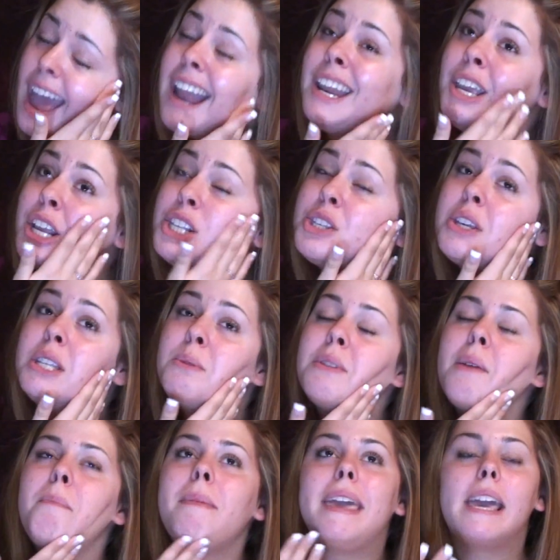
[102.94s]
And you can do this
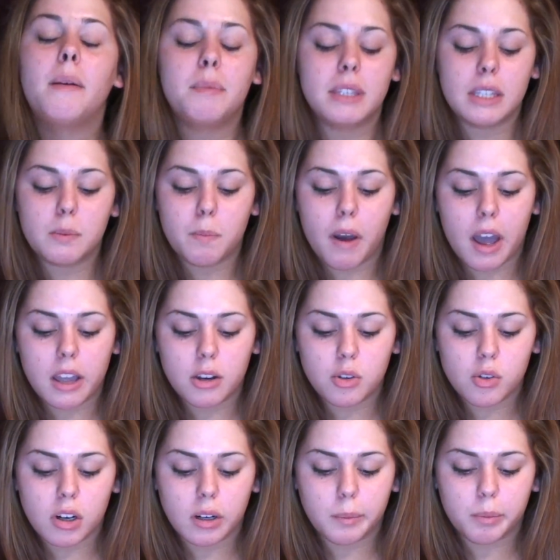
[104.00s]
with a makeup
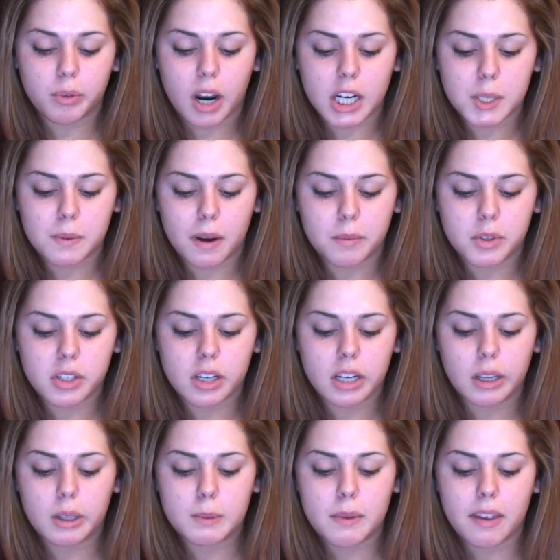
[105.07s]
sponge or a brush, but I'm just
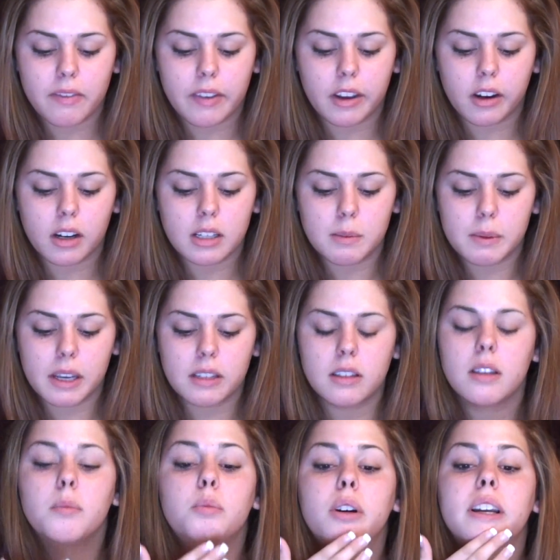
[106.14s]
going to use my fingers
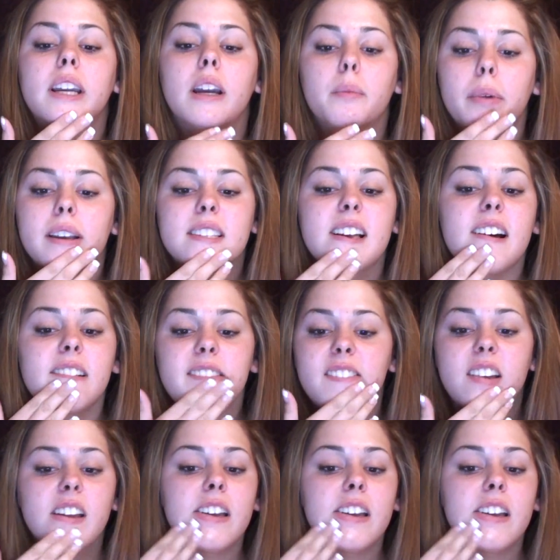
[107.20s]
because I'm working on myself.